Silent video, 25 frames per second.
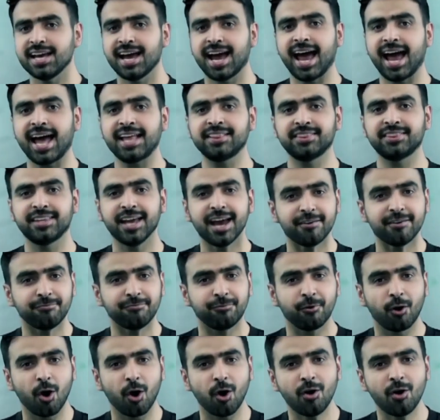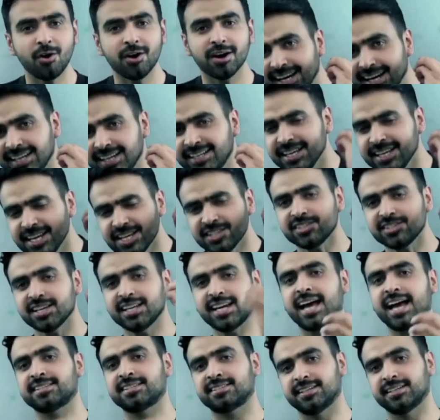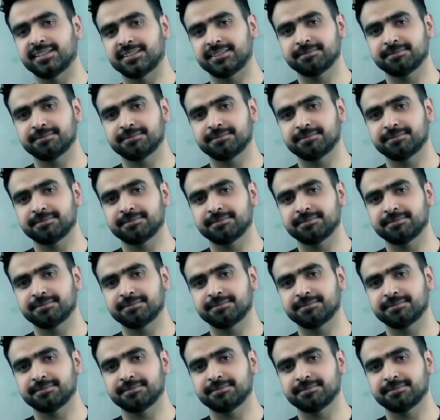and therefore it is an asset.